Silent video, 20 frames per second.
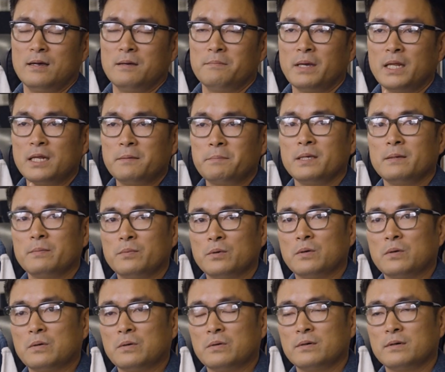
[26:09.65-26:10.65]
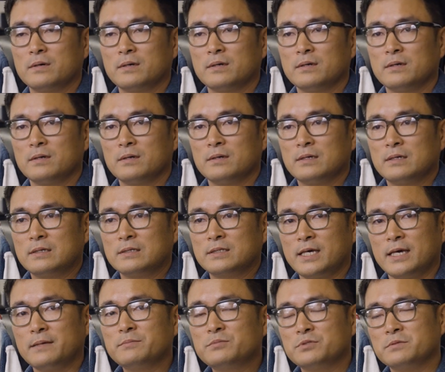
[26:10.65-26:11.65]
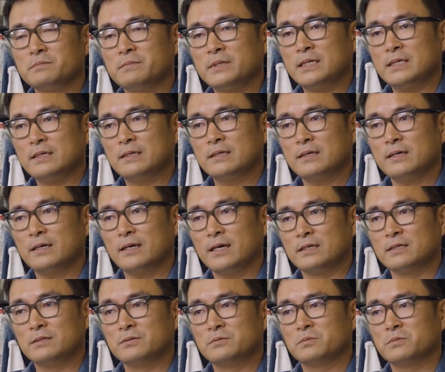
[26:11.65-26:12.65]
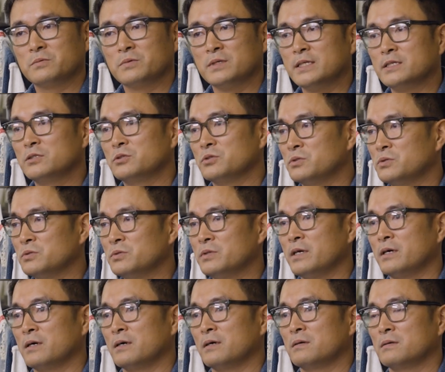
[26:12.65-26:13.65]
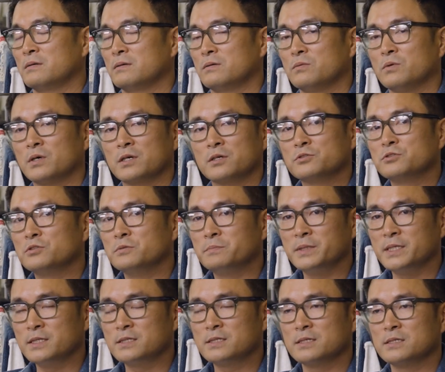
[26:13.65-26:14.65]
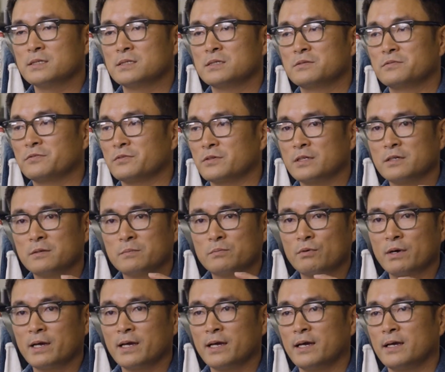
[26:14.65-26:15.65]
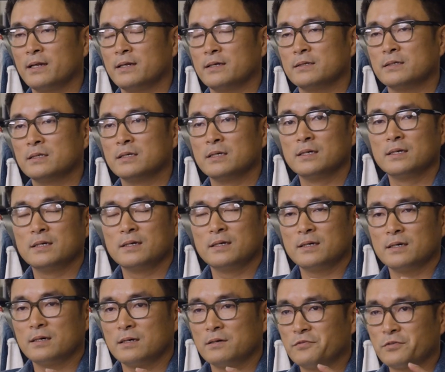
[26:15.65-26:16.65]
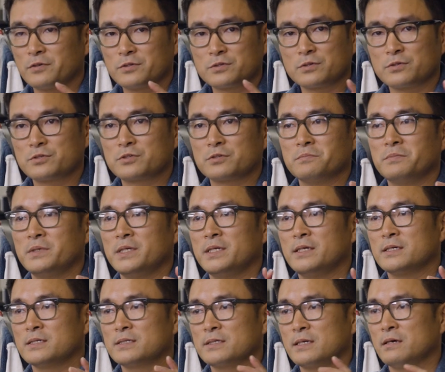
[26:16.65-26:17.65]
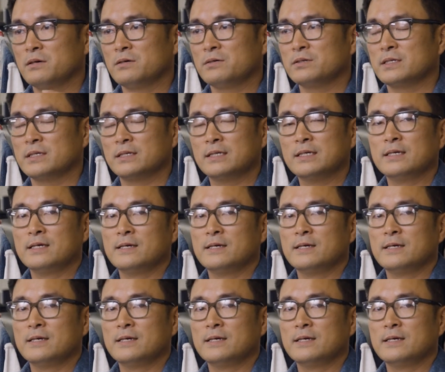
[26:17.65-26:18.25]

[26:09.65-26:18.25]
Many people came to me and willing to do their 1 or 2 pieces for their brand and for social media sales, and